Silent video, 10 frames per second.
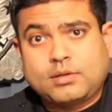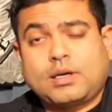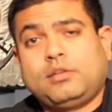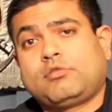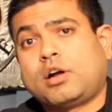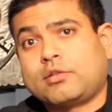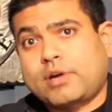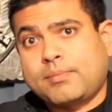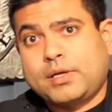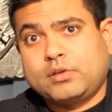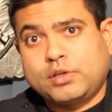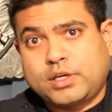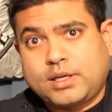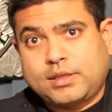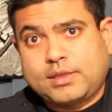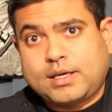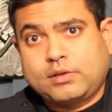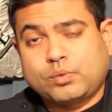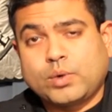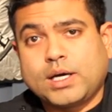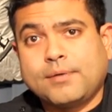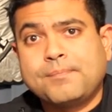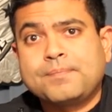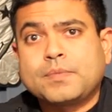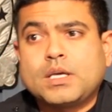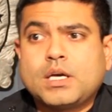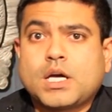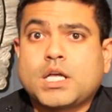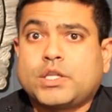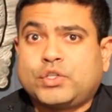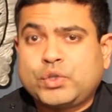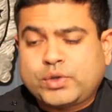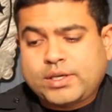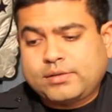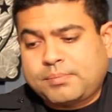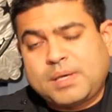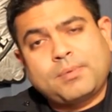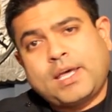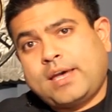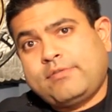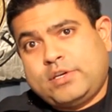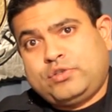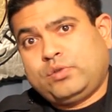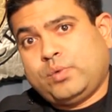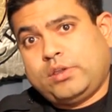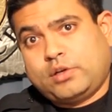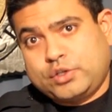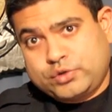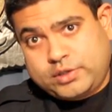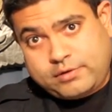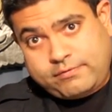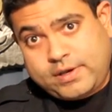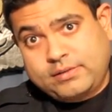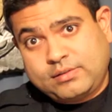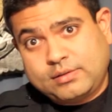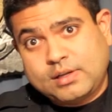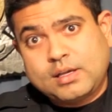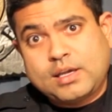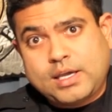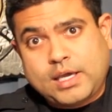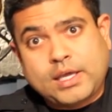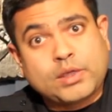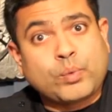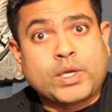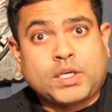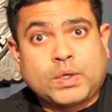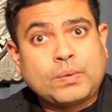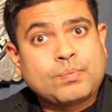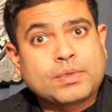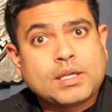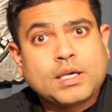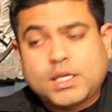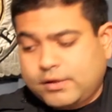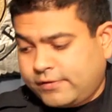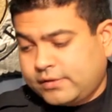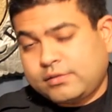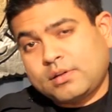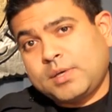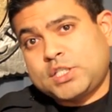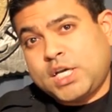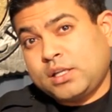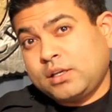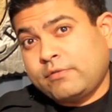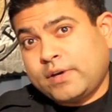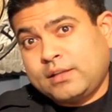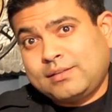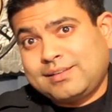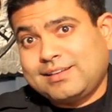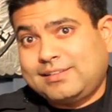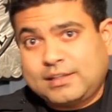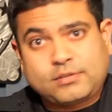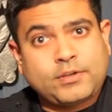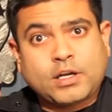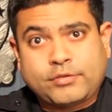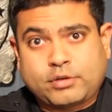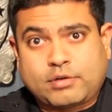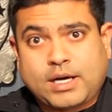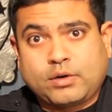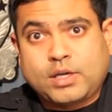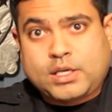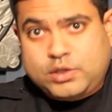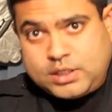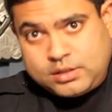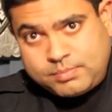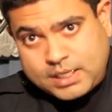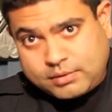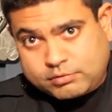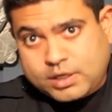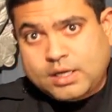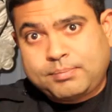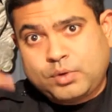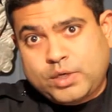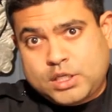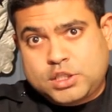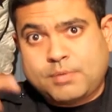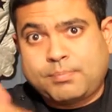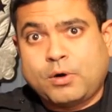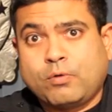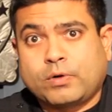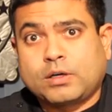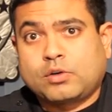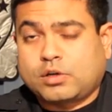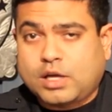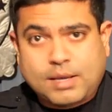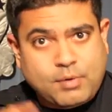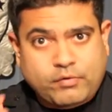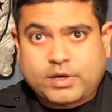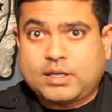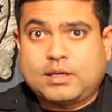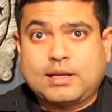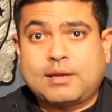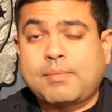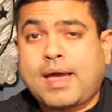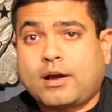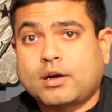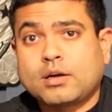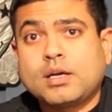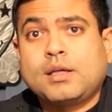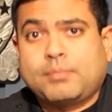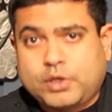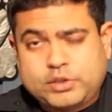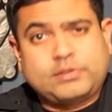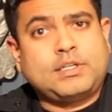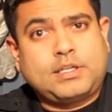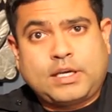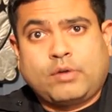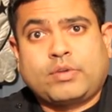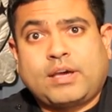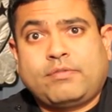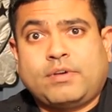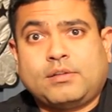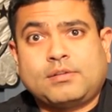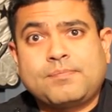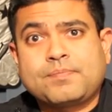I'd strongly recommend you looking at that as well. The two things that people have issues with are usually the fence and the window. The fence is going to be a chain link fence six feet off the ground, and you need to be able to run up to it and jump over or climb over it in any manner, but you just need to get over that fence.